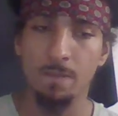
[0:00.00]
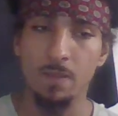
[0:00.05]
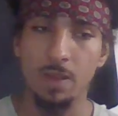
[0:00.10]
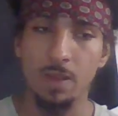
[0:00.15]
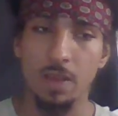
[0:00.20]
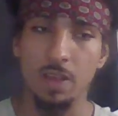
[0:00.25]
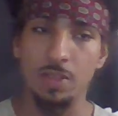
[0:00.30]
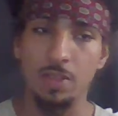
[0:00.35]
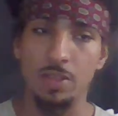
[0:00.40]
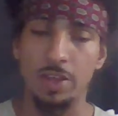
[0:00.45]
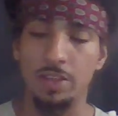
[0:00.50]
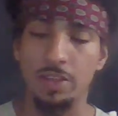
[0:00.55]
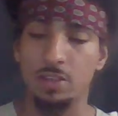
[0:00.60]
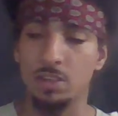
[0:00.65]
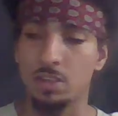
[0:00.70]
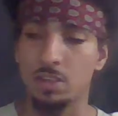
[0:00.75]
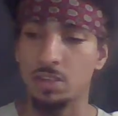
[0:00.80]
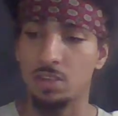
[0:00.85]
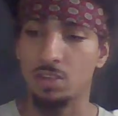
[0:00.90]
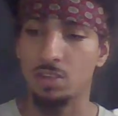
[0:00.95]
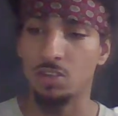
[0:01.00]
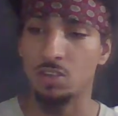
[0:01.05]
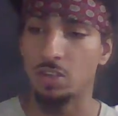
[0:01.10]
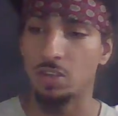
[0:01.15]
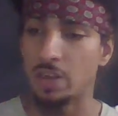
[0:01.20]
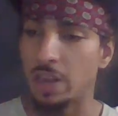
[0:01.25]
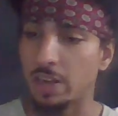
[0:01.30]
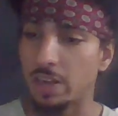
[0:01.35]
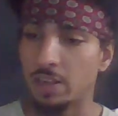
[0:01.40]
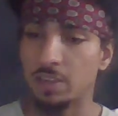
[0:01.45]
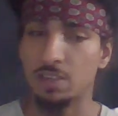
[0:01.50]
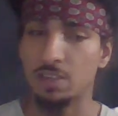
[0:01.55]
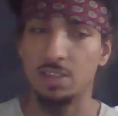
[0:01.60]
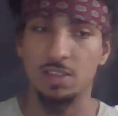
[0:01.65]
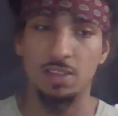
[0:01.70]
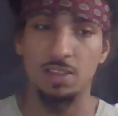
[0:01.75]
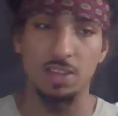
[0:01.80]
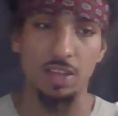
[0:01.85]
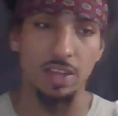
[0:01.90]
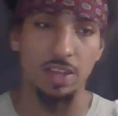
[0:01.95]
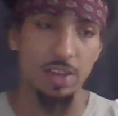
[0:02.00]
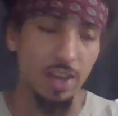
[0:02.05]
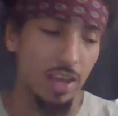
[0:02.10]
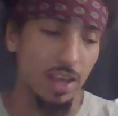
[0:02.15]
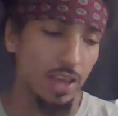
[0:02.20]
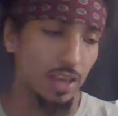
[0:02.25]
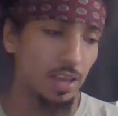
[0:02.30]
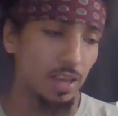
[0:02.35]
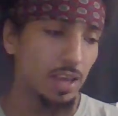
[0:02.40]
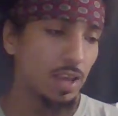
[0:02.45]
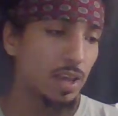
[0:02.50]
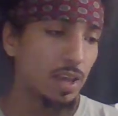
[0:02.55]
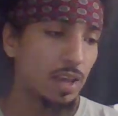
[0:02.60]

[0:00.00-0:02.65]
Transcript: and that's just genetics. It's DNA.